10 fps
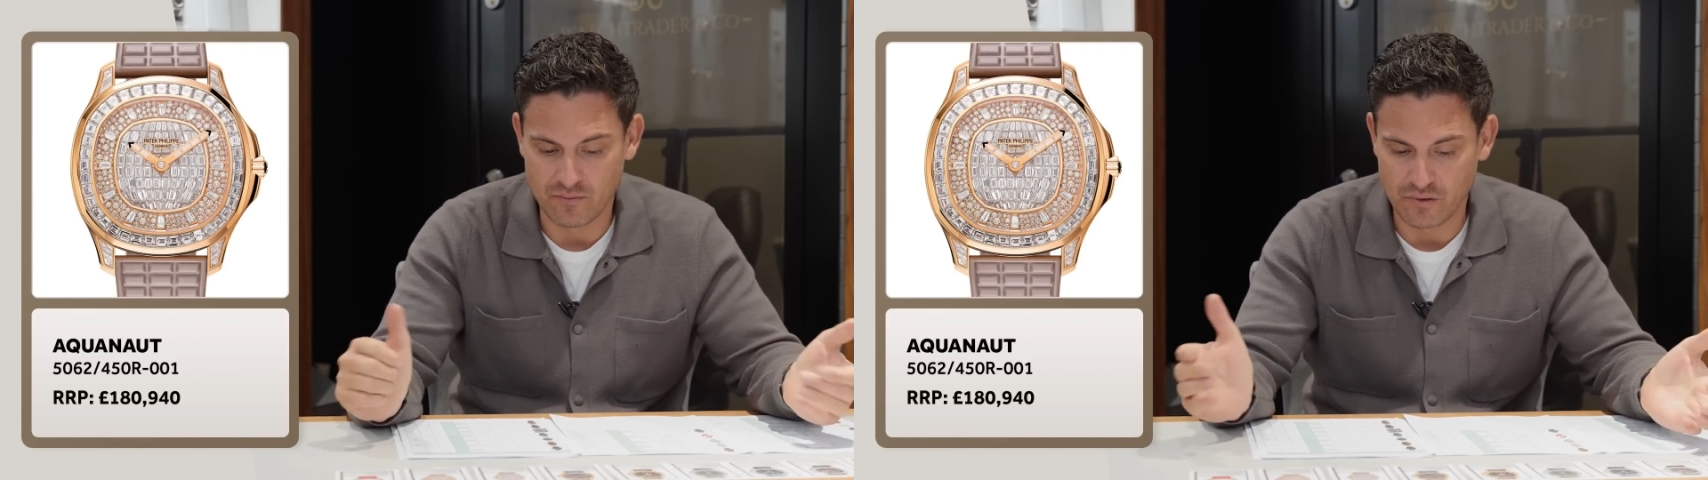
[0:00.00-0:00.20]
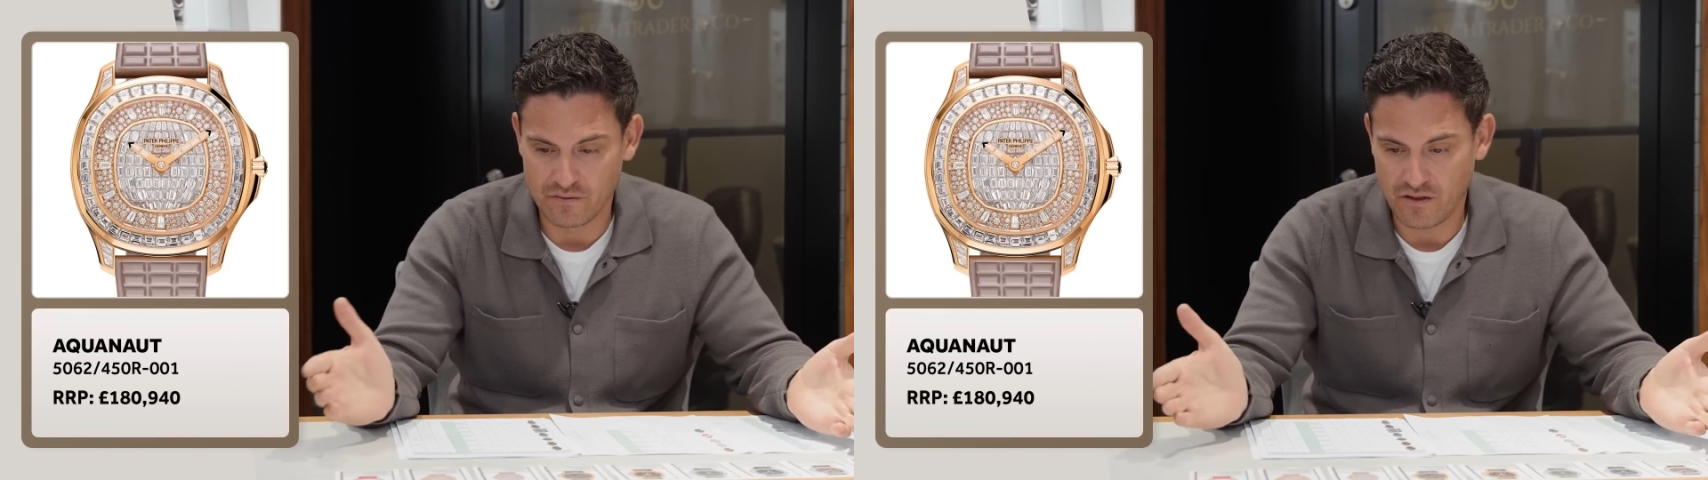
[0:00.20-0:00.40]

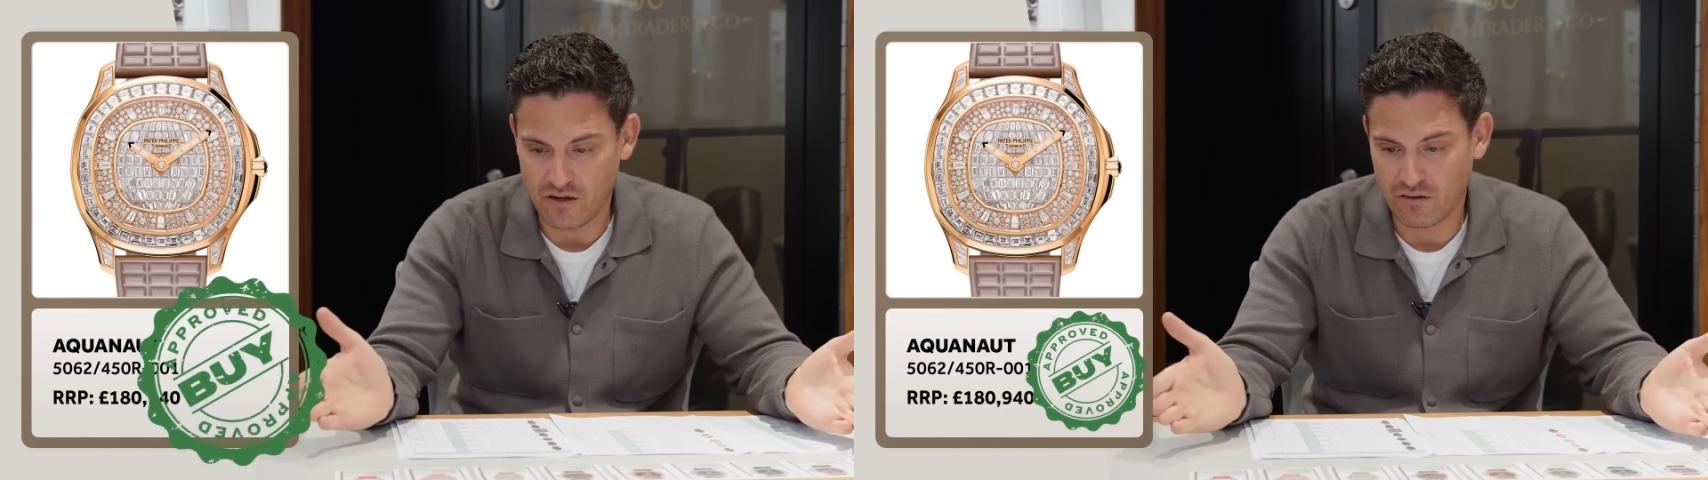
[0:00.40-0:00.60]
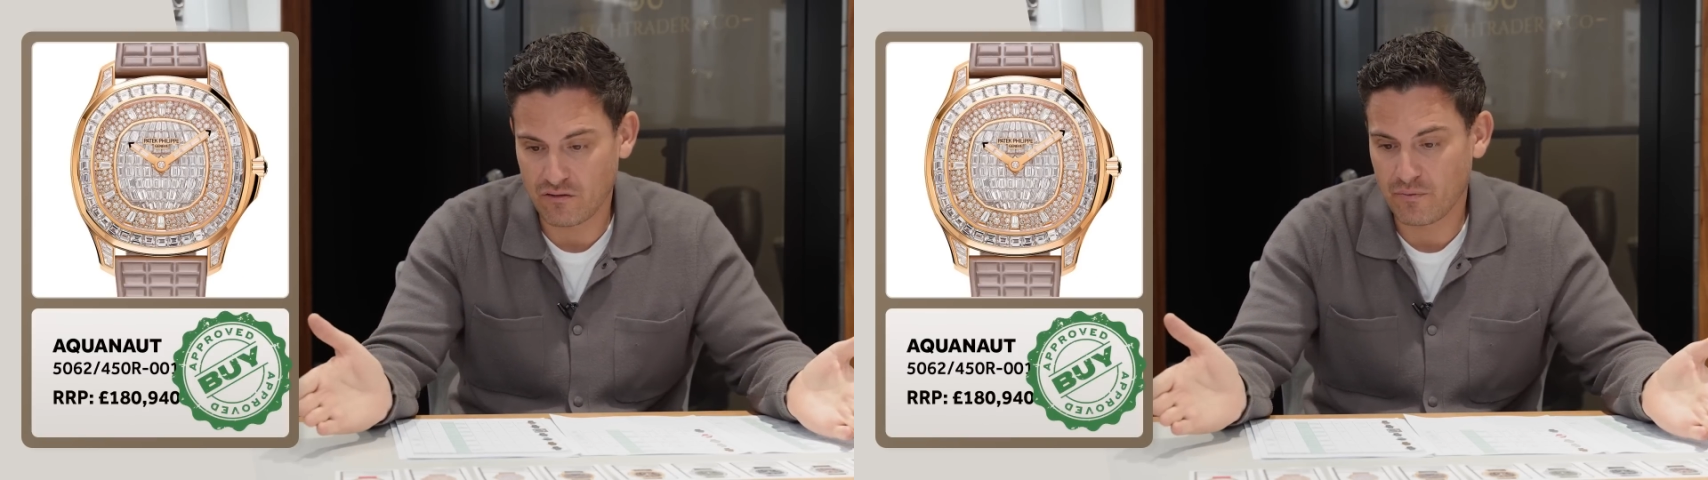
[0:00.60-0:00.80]
above
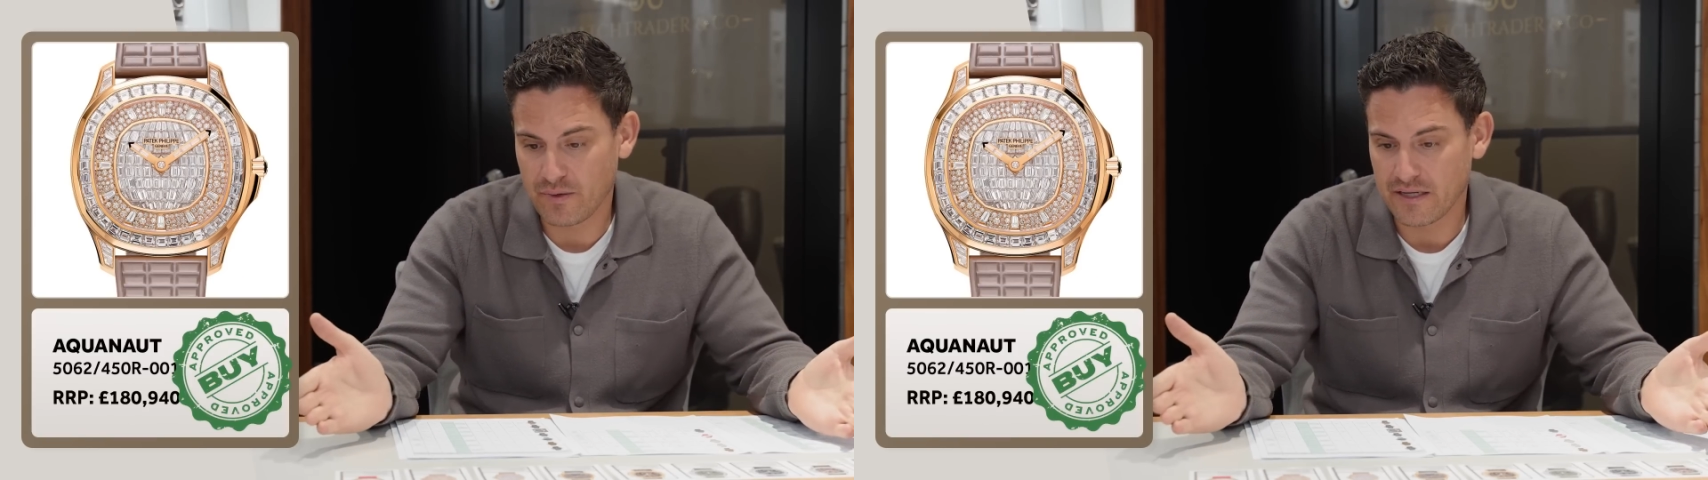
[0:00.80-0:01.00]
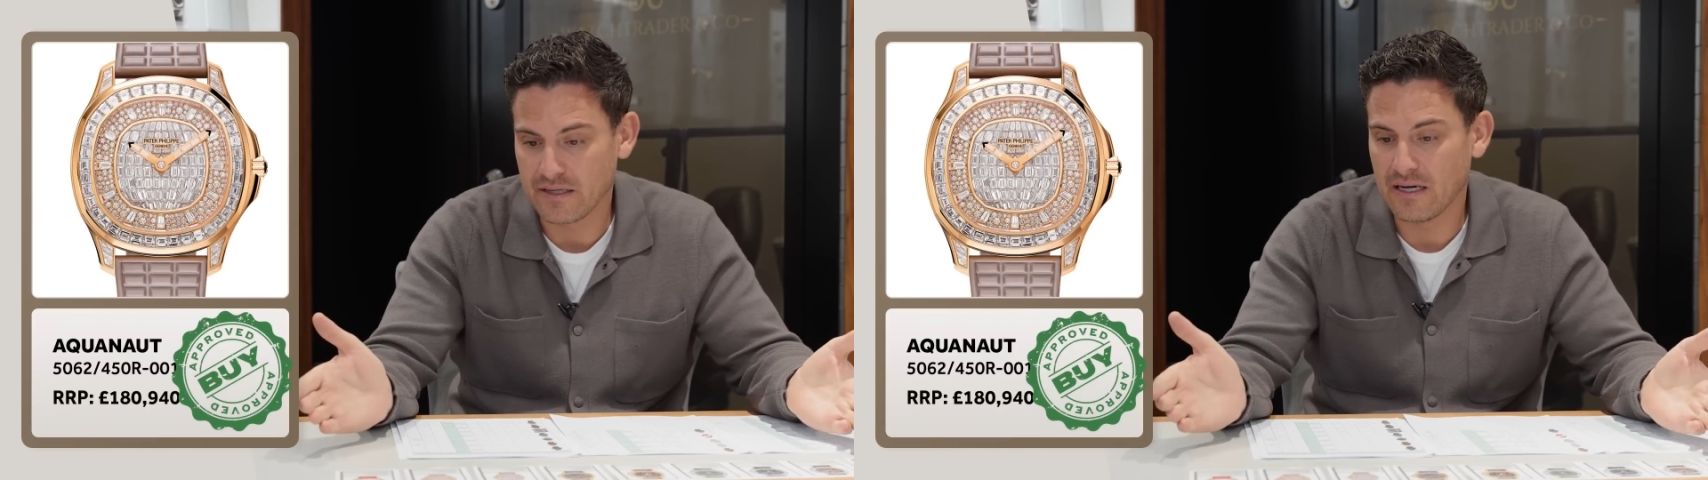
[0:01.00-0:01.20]

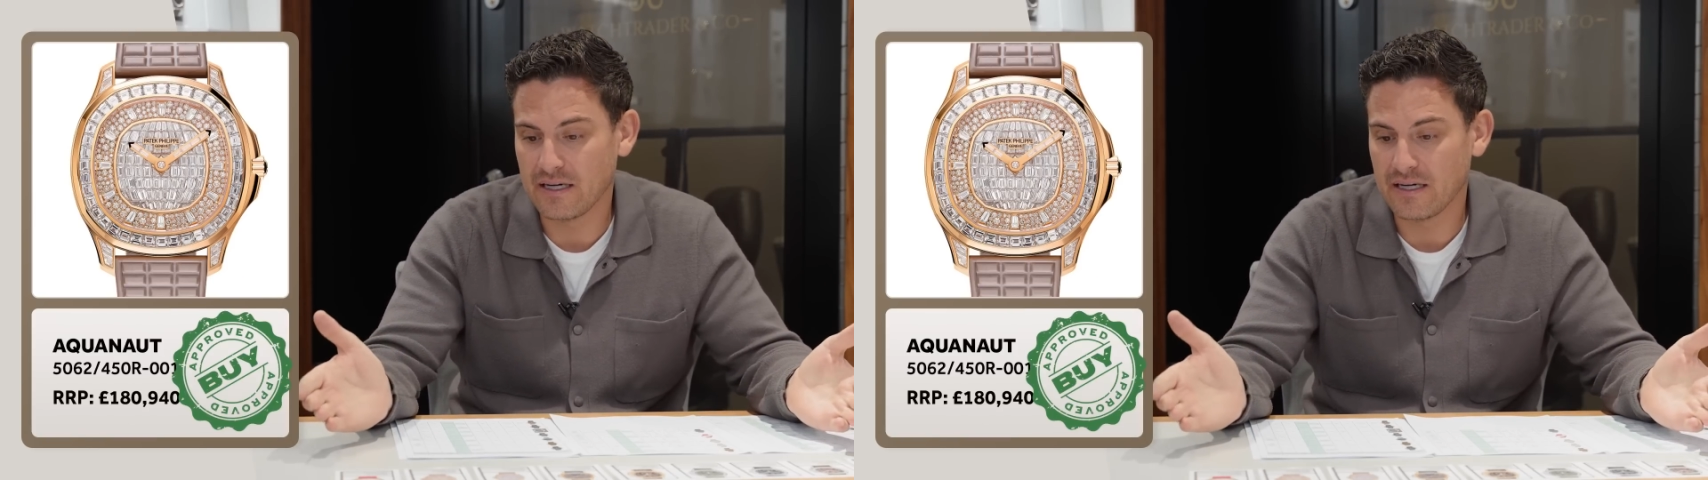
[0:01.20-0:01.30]
RRP